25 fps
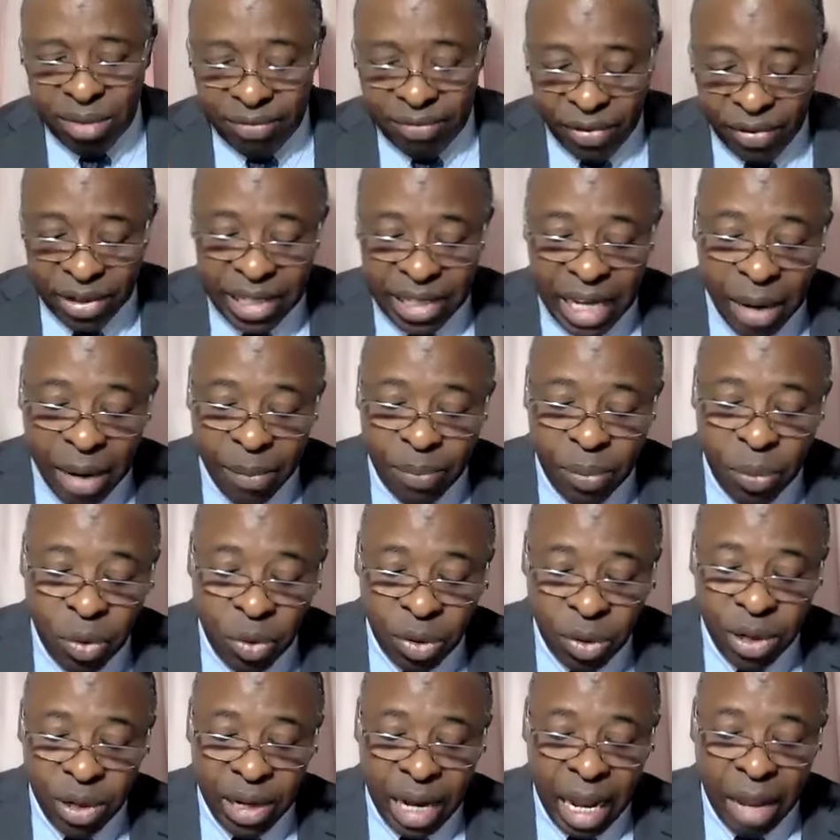for
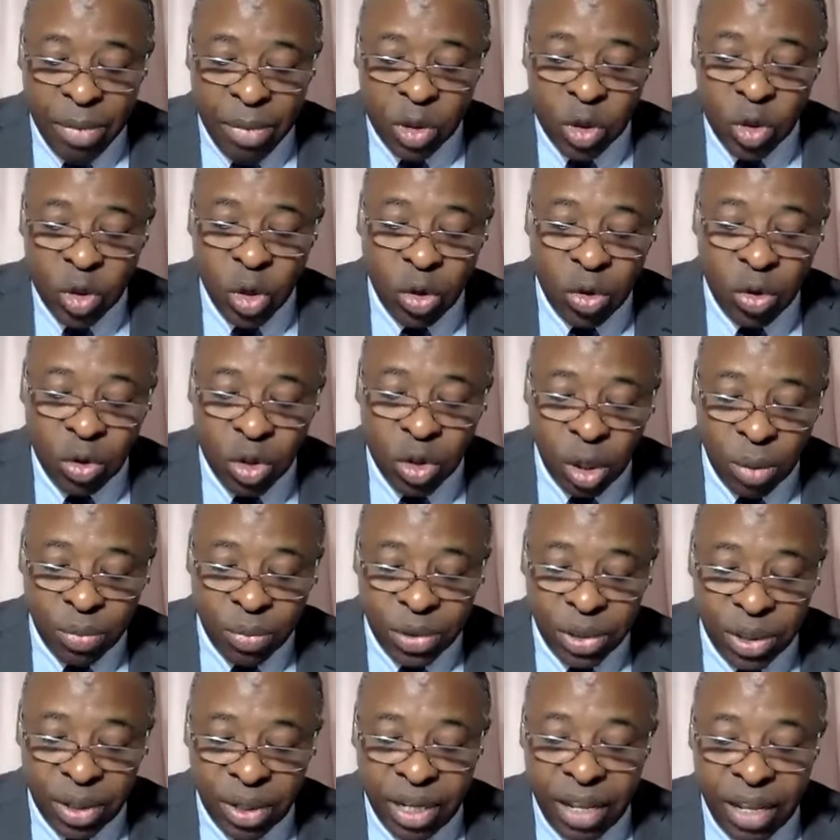example, let me show you
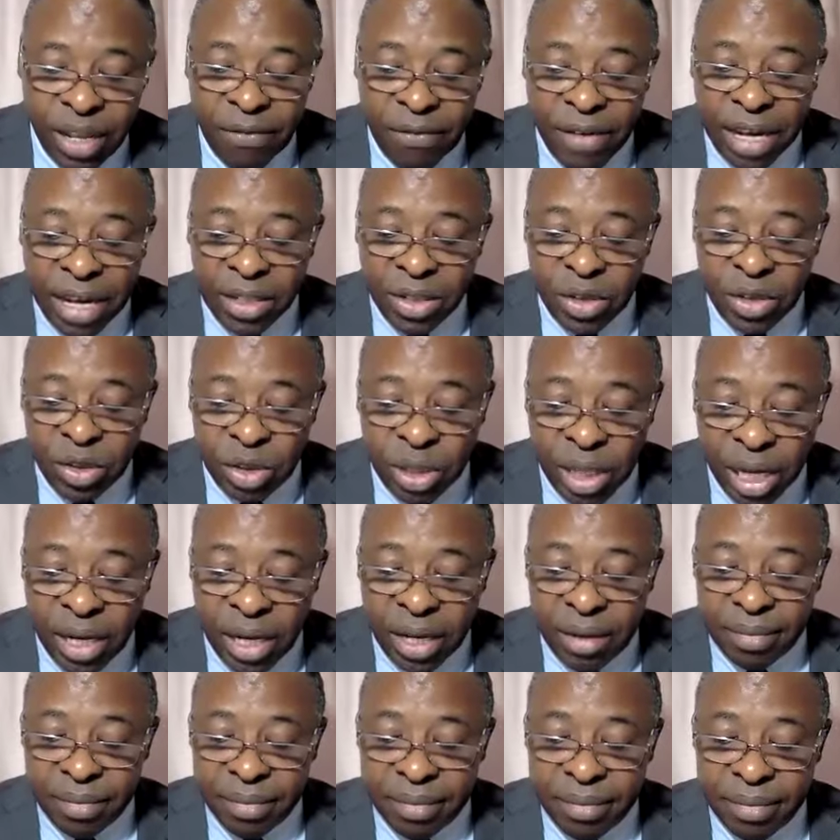something. In verse
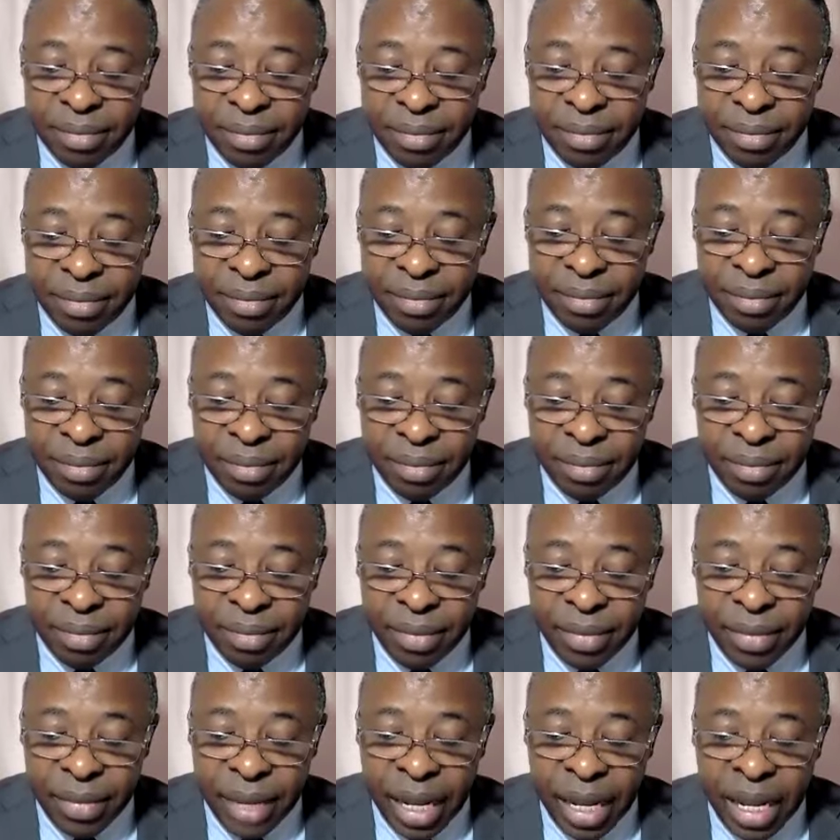3,
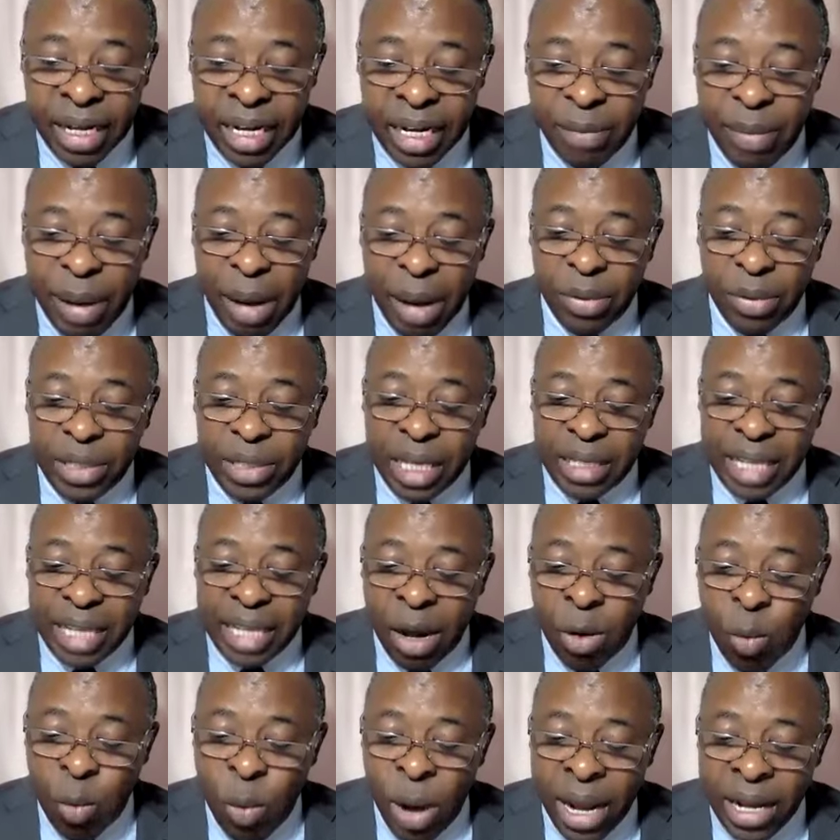The Bible says,
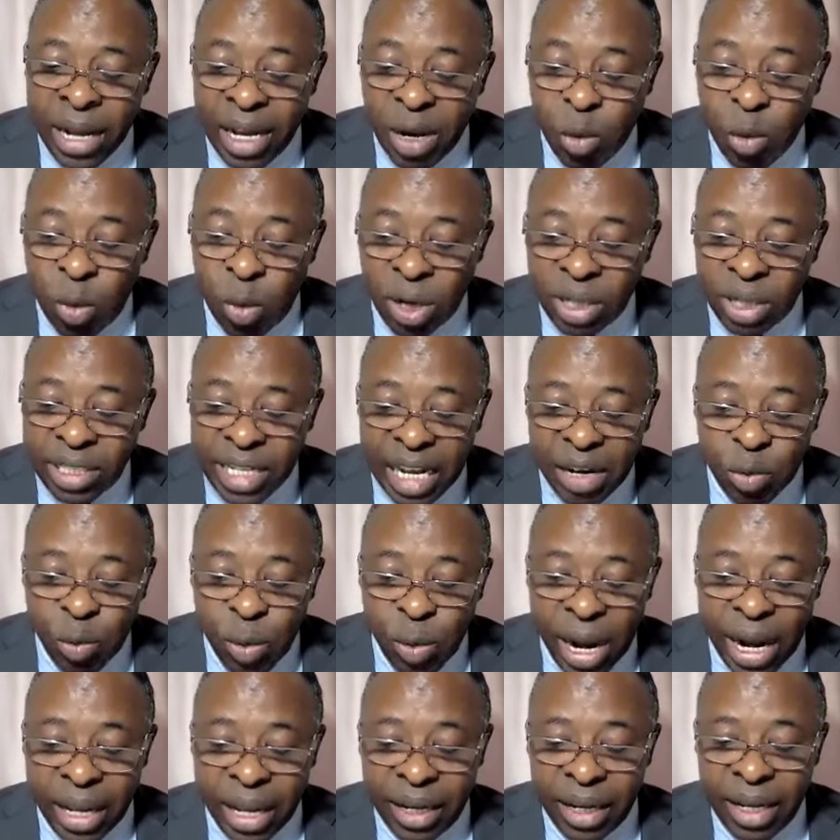and when they wanted
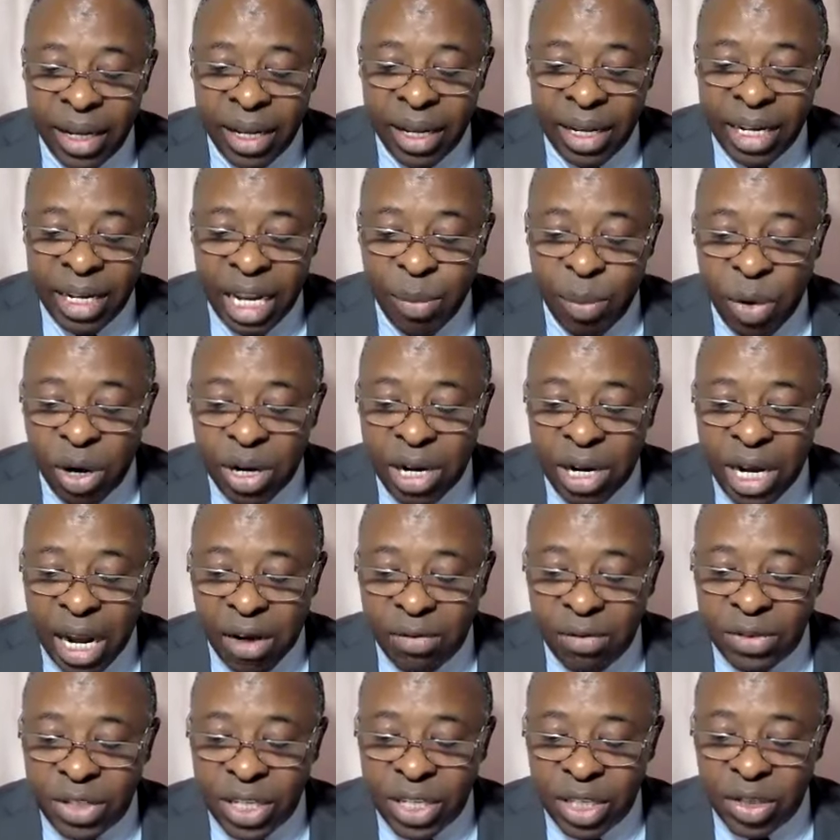wine, the mother
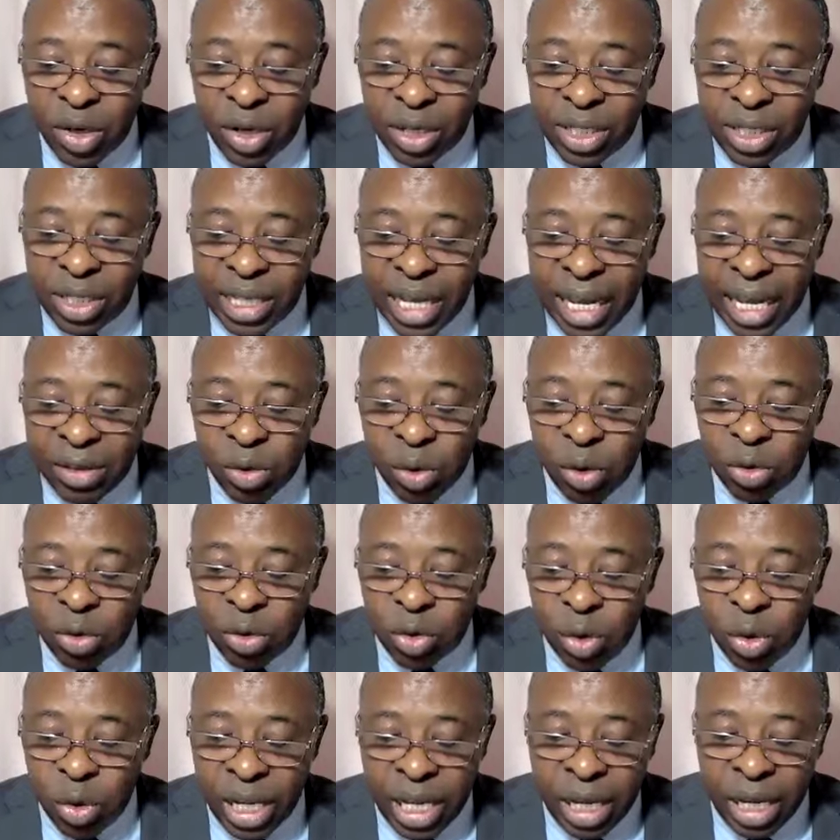of Jesus said
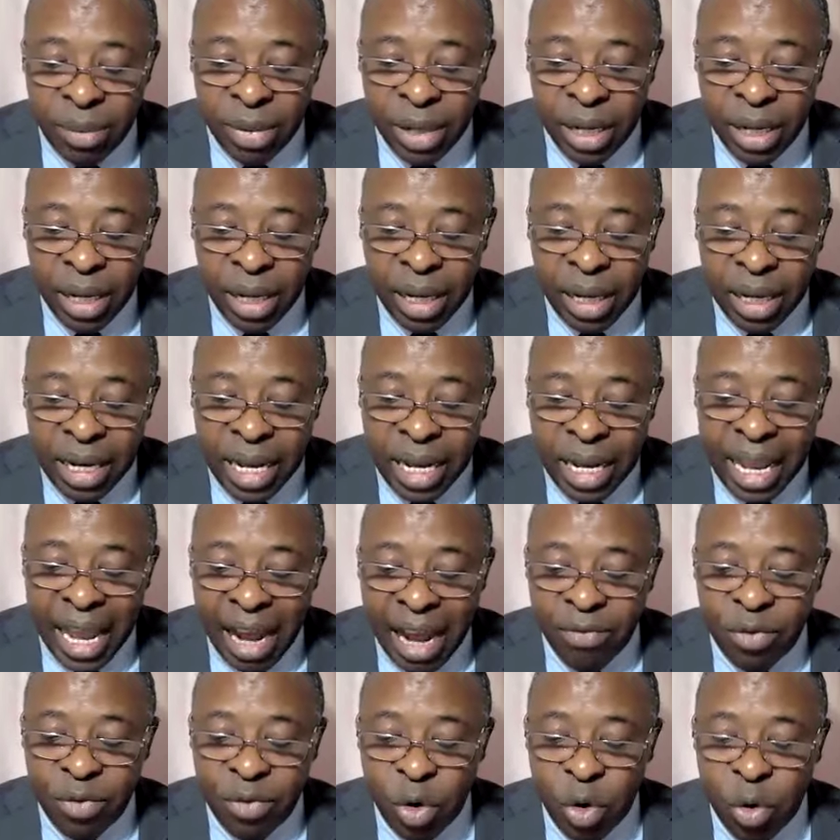unto him, they
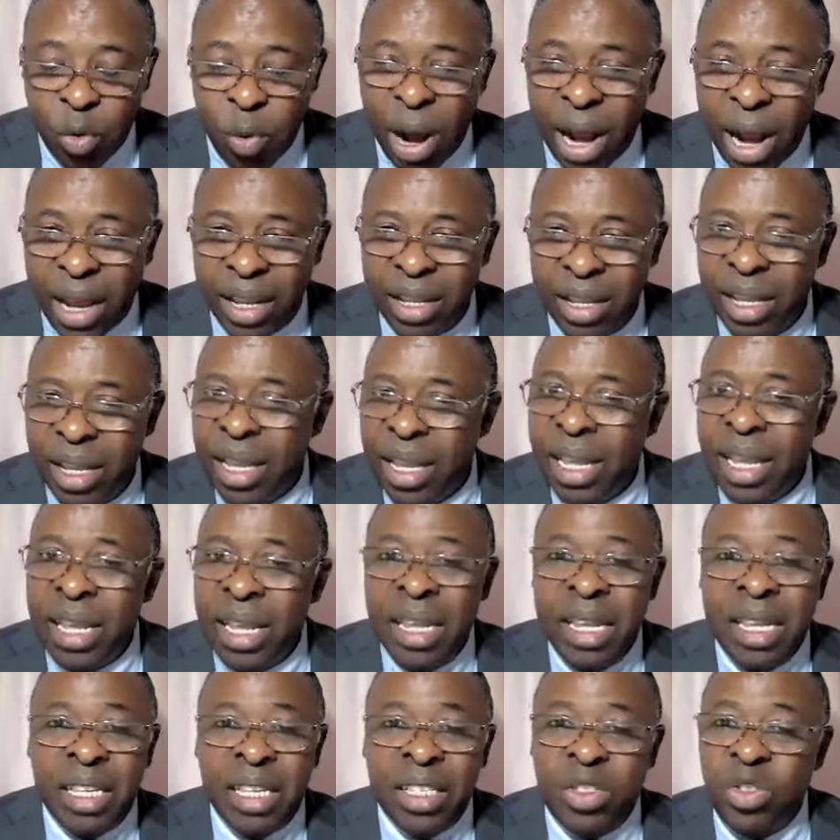have no wine.
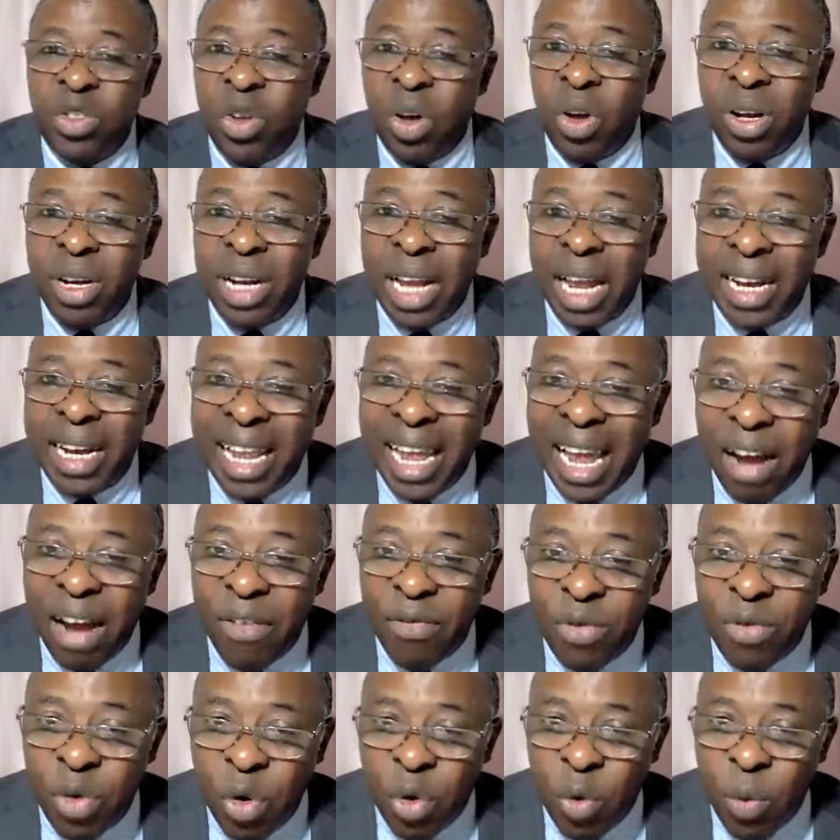It's not that they
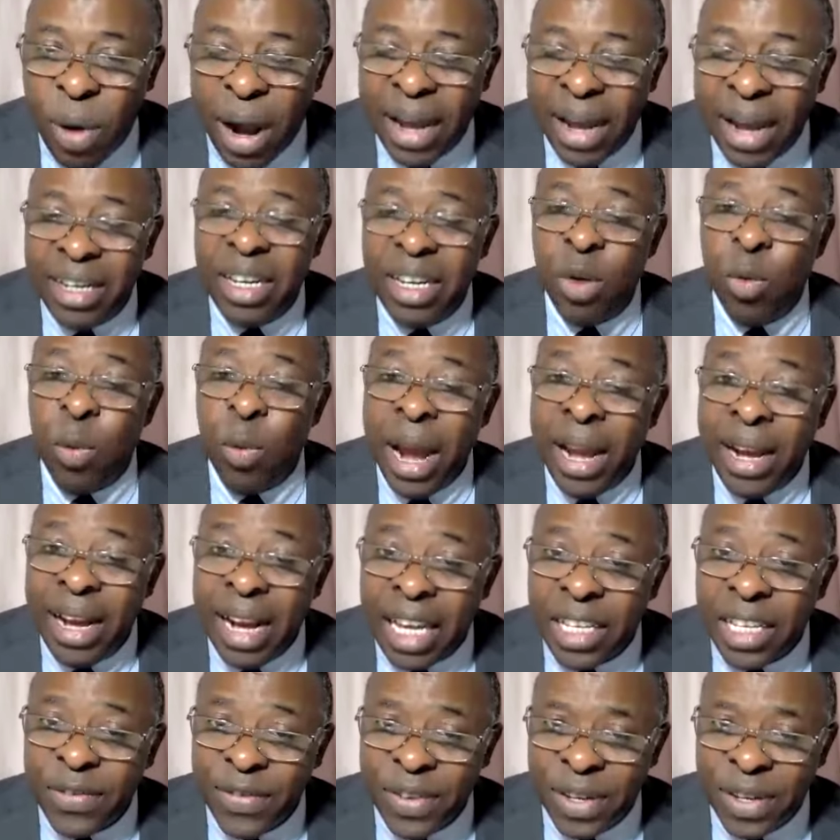have no wine. The wine has